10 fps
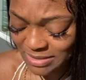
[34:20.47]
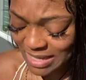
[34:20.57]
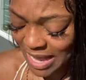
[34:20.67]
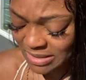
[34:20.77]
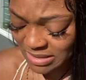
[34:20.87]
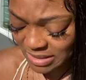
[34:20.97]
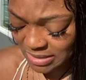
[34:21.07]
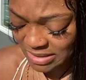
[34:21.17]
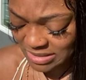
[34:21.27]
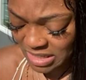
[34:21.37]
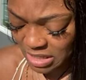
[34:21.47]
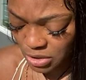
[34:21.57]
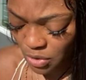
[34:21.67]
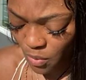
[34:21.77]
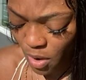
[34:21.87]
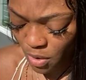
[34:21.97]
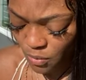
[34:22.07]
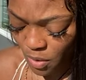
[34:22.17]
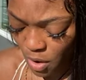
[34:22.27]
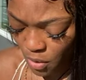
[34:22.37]
as idealistic in your
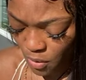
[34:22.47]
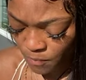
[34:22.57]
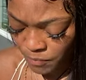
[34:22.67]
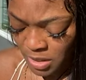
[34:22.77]
role.